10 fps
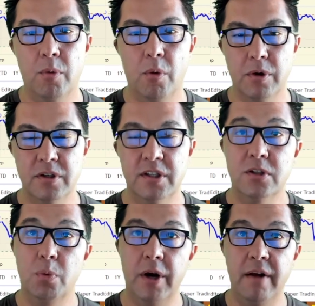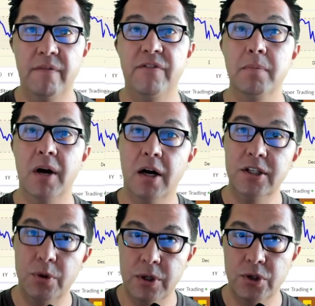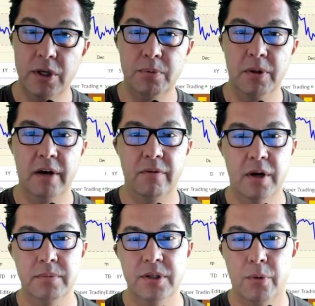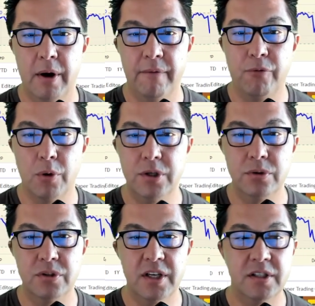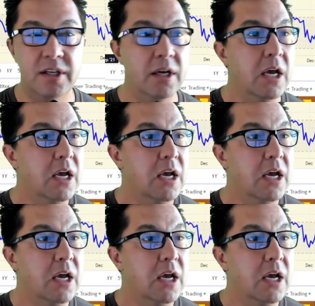or the 618 Fibonacci retracement level comes in around 4,260.